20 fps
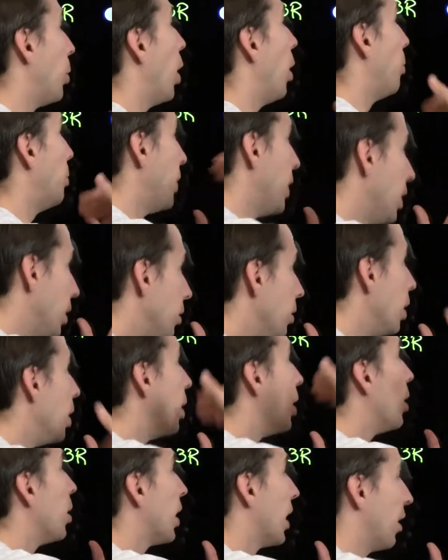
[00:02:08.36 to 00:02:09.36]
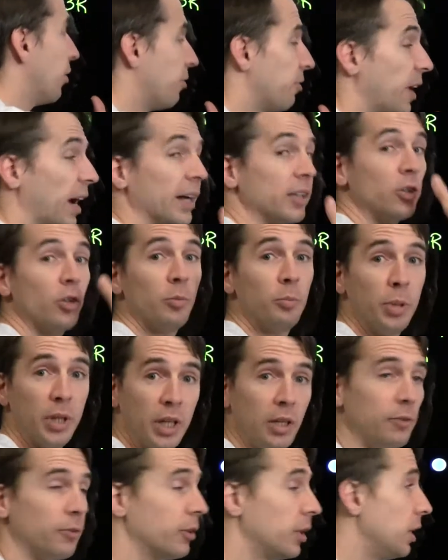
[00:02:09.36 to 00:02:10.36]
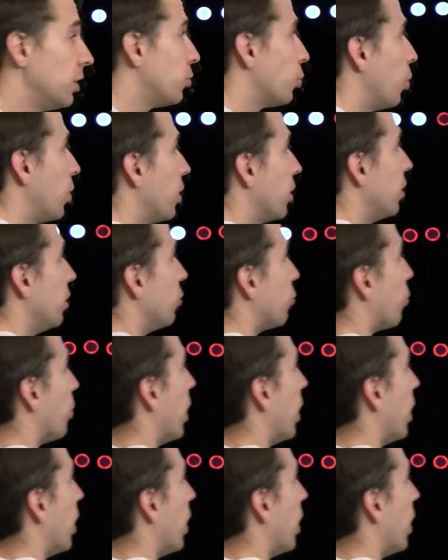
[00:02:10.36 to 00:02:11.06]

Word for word: ball p. Get a factor of p for each one of these